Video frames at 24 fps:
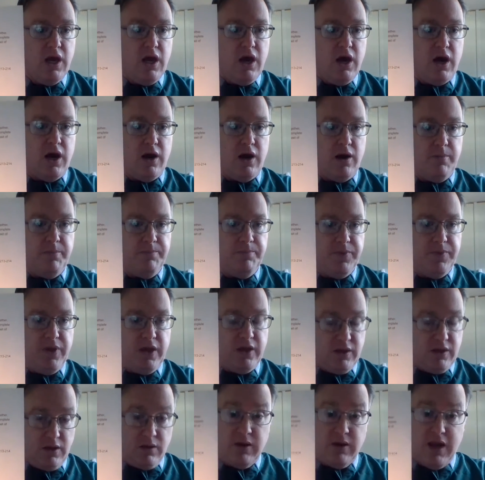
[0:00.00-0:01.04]

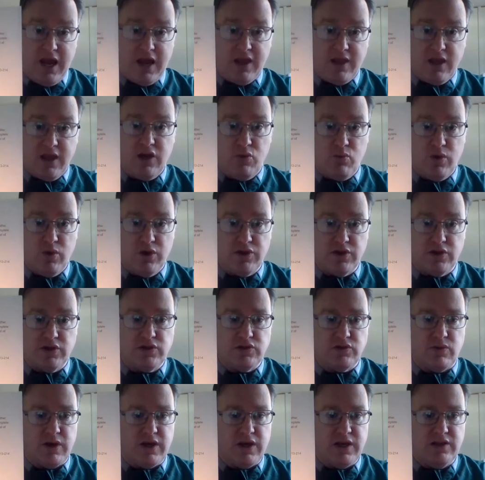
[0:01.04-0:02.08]
and then hand that in with it
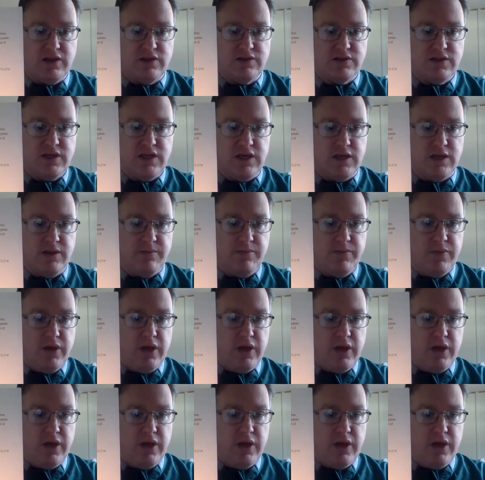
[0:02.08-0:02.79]
so I can see it.